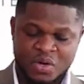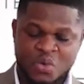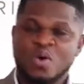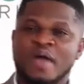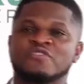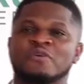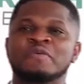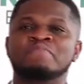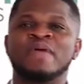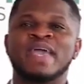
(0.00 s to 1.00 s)
who have not
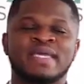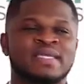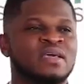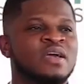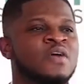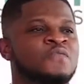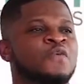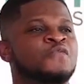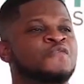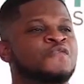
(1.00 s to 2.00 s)
been paid for
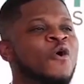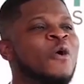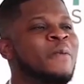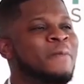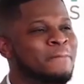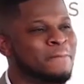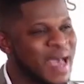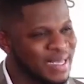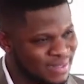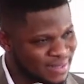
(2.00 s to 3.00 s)
4
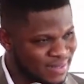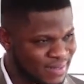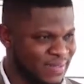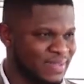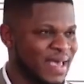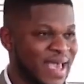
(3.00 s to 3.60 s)
months